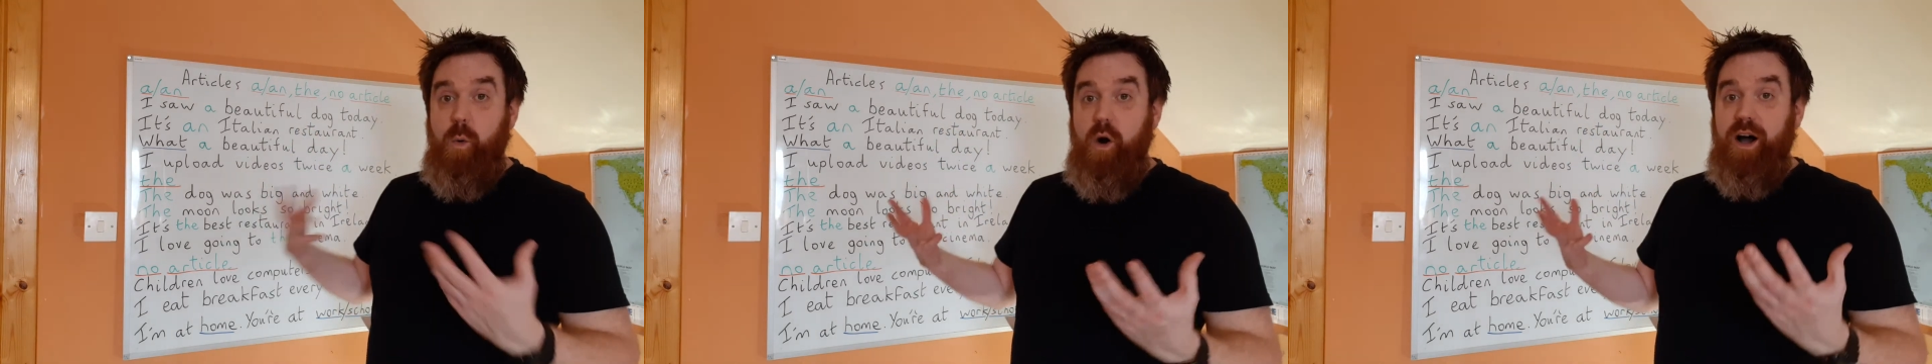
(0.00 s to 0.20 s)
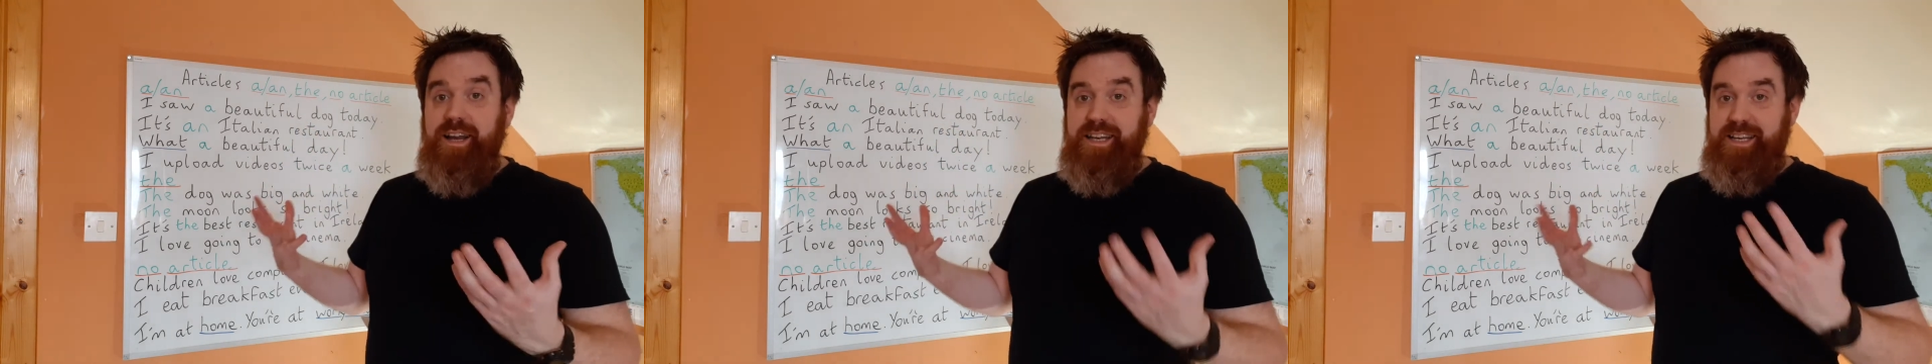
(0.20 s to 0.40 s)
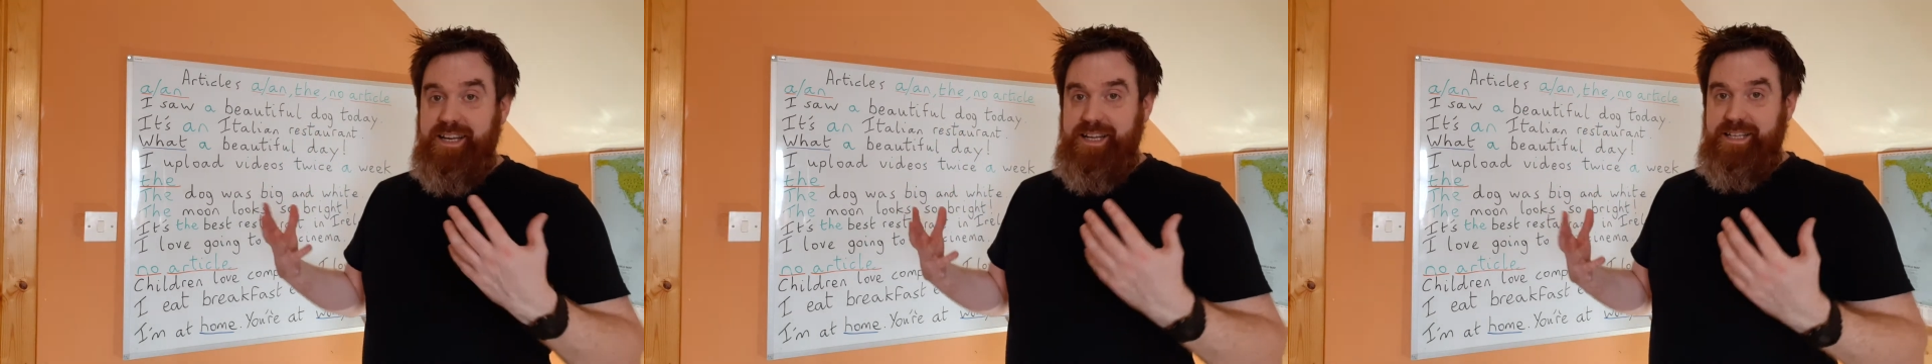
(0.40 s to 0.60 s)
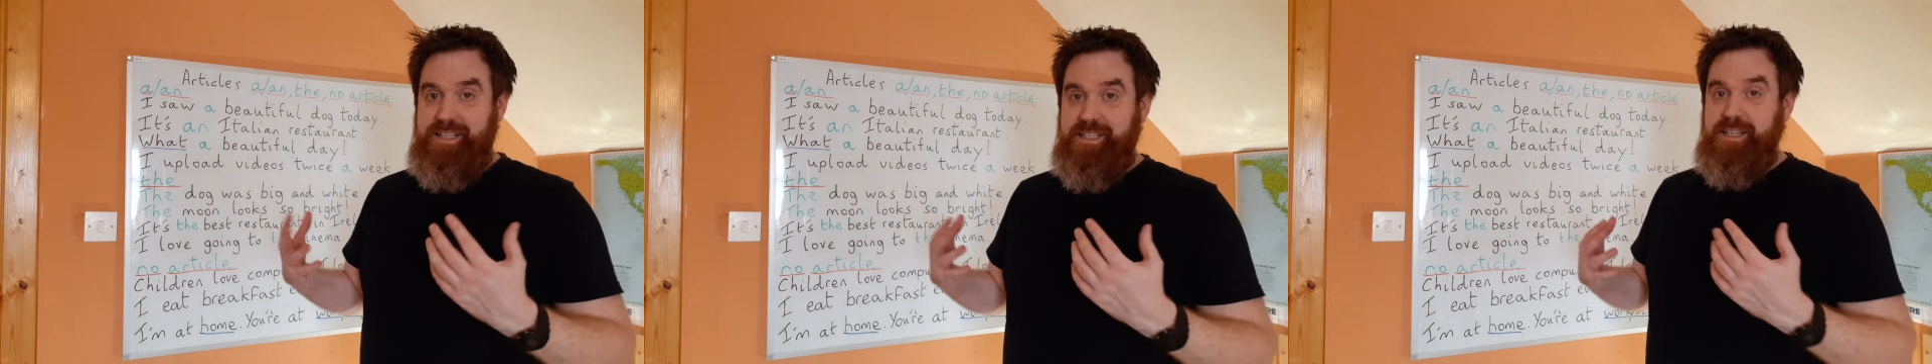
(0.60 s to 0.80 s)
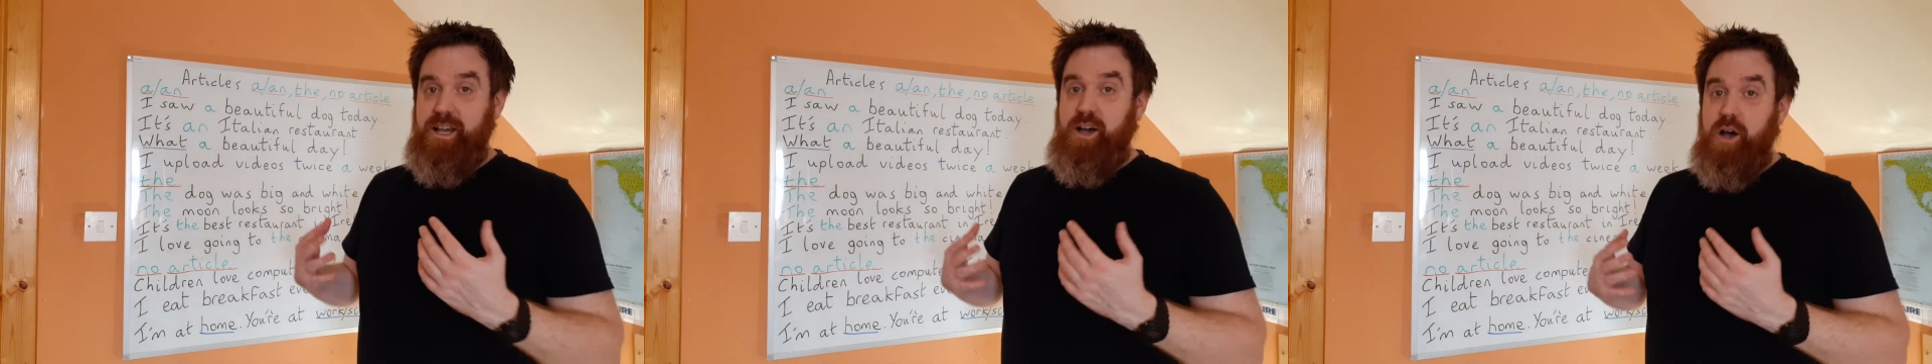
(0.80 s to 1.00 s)
what it
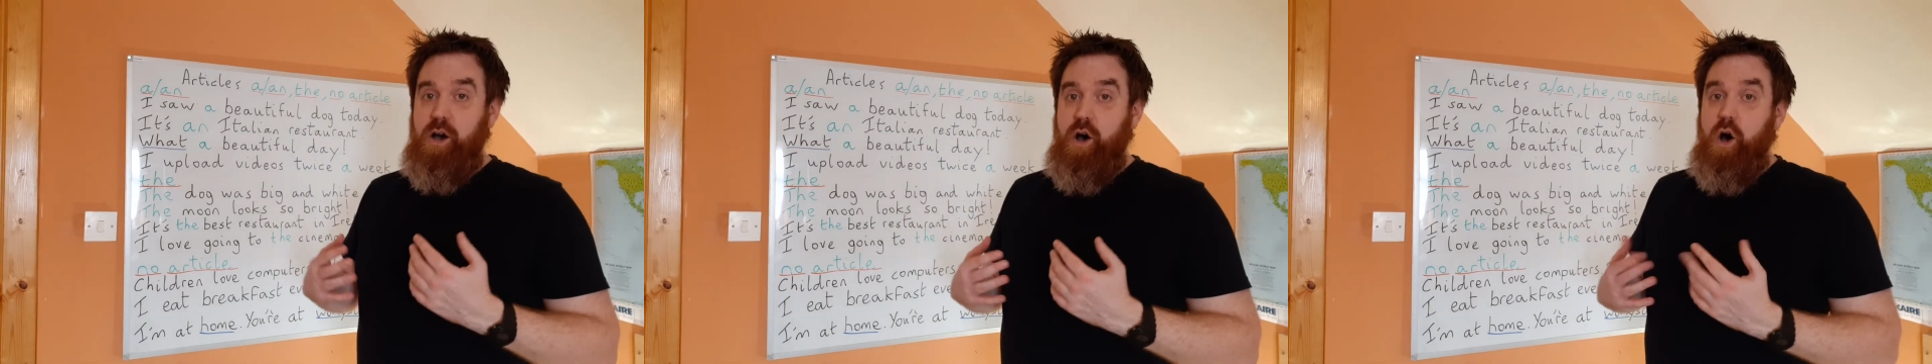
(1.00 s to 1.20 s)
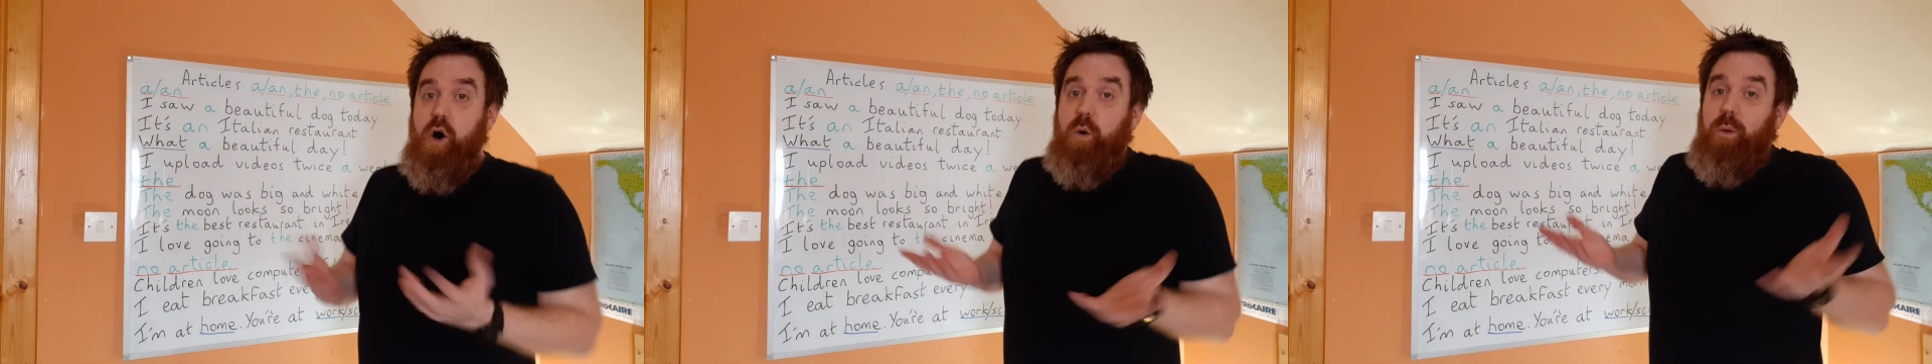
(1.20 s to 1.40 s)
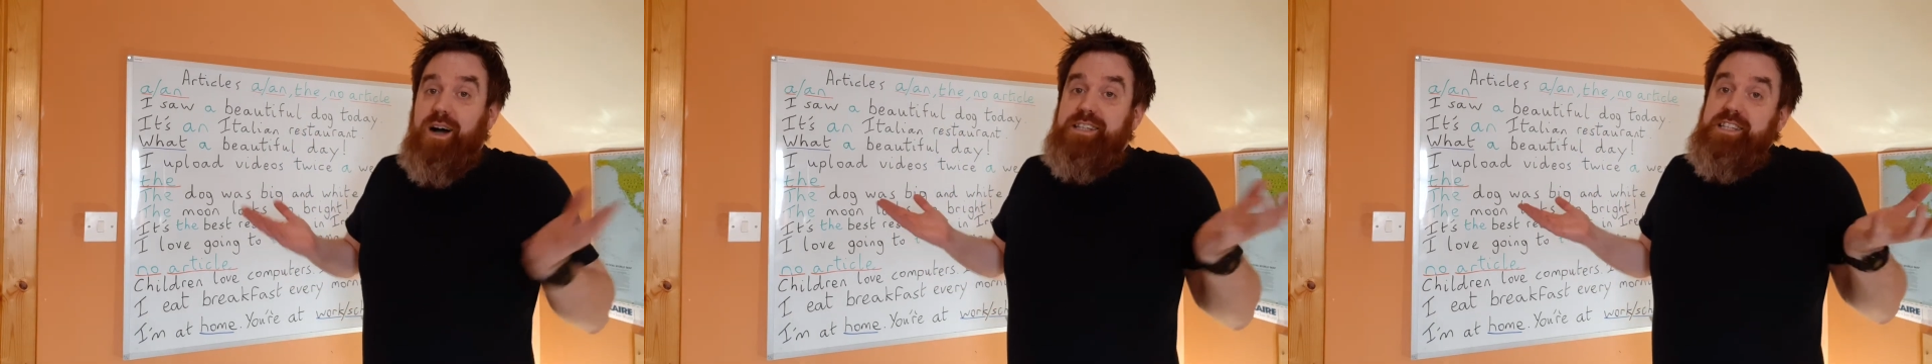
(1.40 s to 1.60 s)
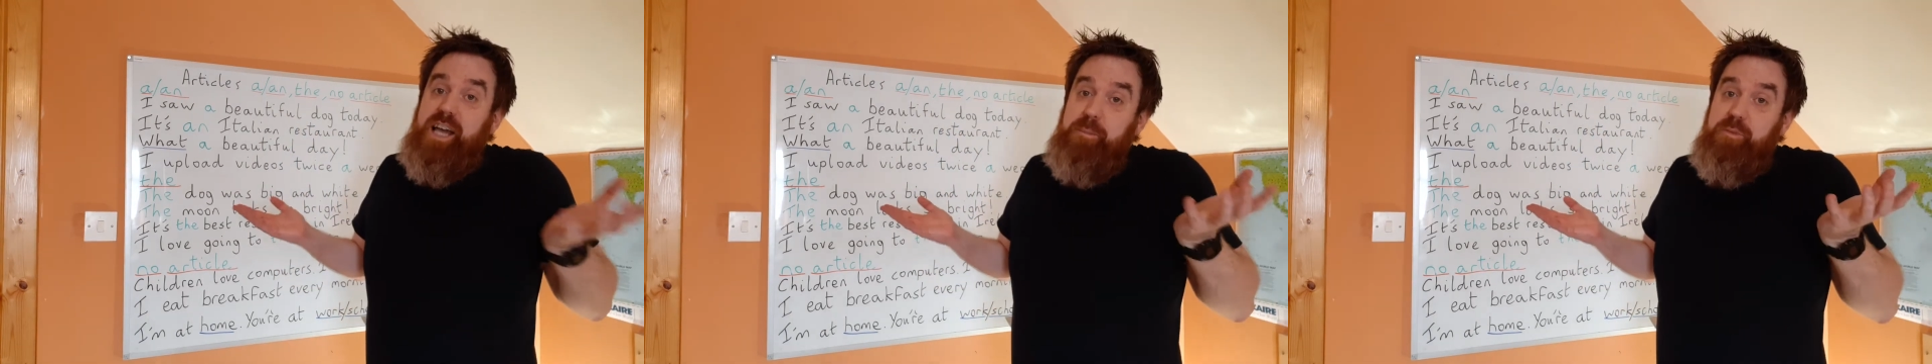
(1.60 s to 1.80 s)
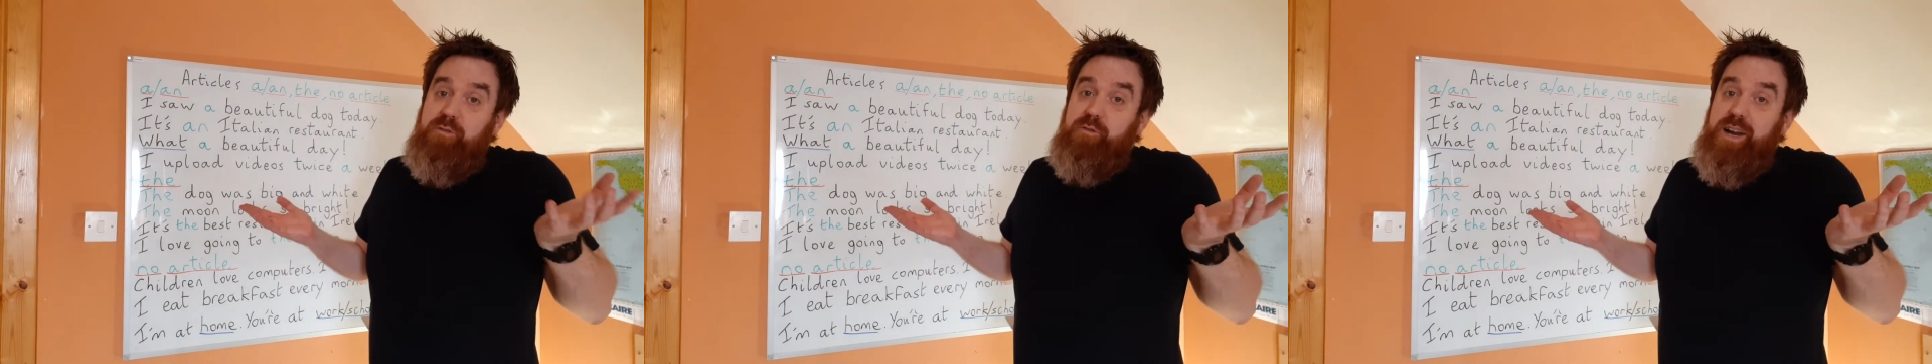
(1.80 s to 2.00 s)
is. What
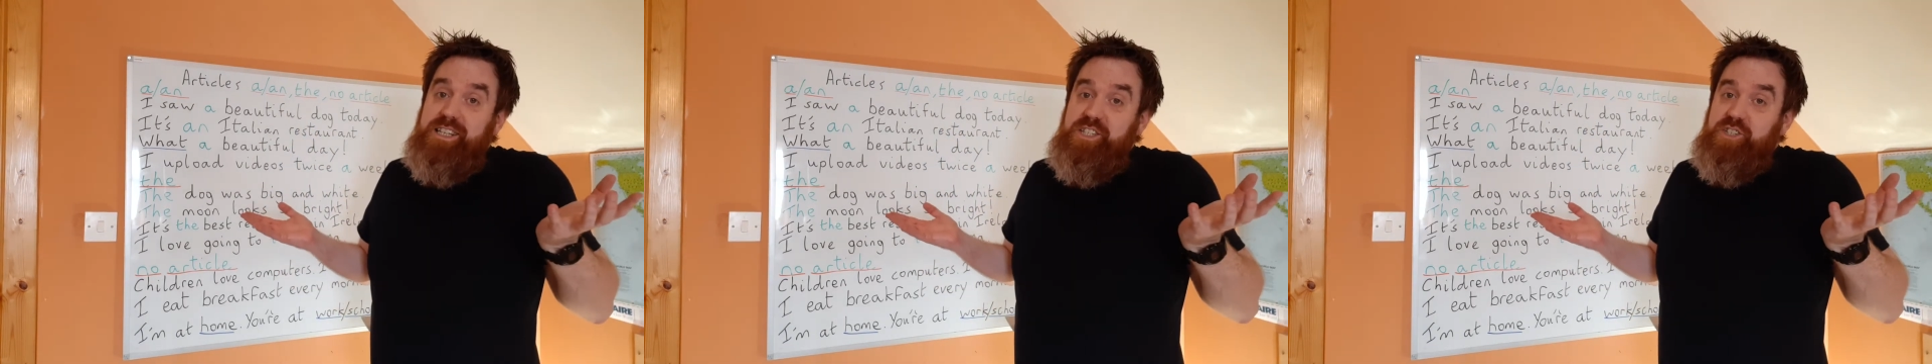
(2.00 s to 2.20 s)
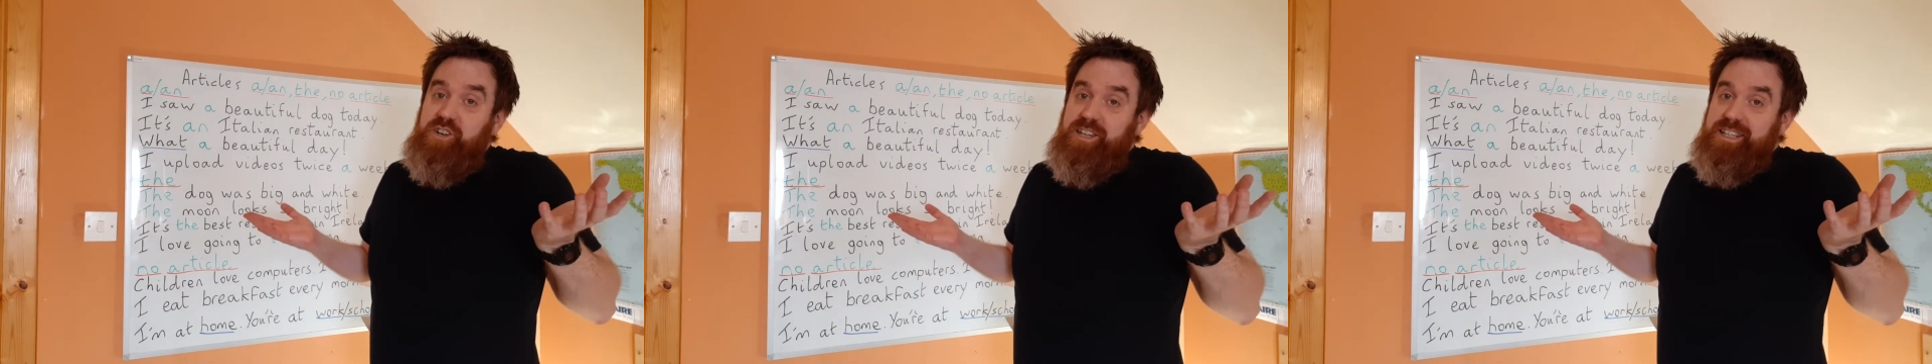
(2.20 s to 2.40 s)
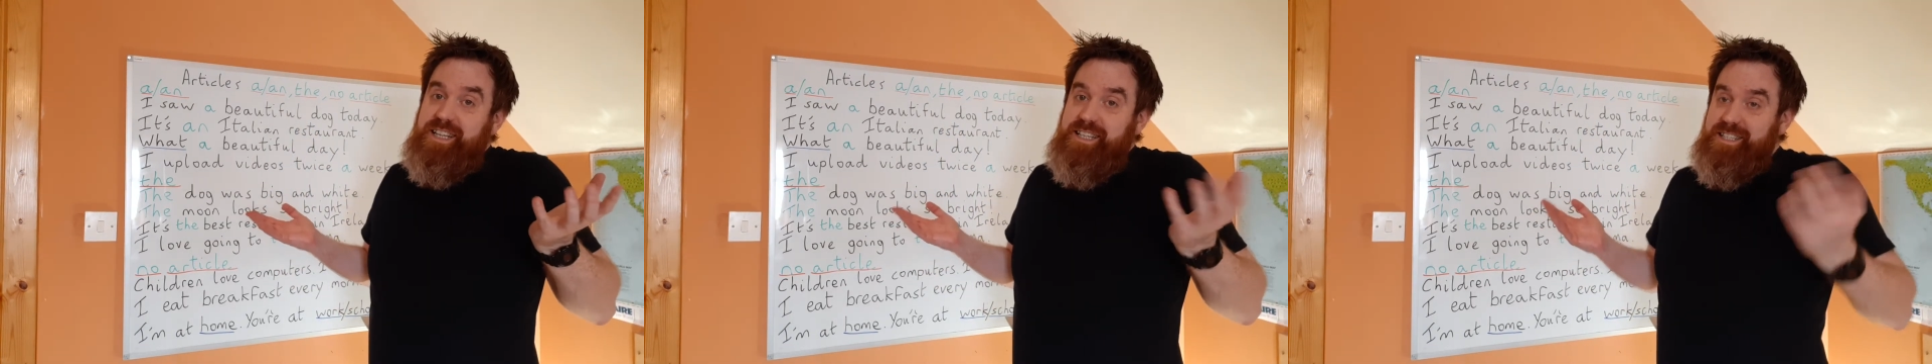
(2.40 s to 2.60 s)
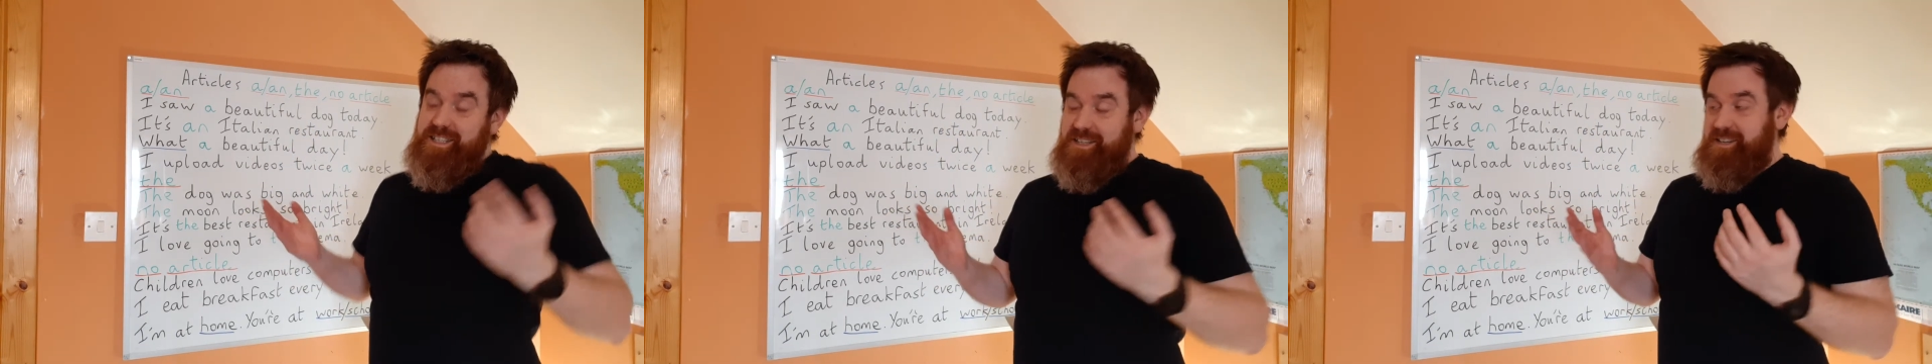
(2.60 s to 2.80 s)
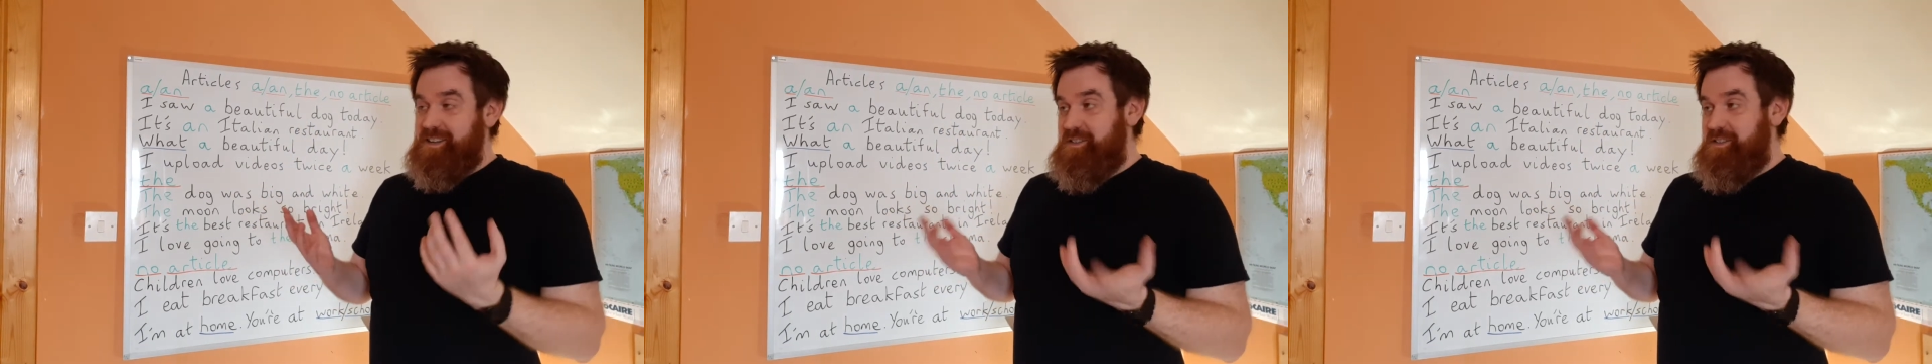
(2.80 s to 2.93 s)
type of restaurant is it?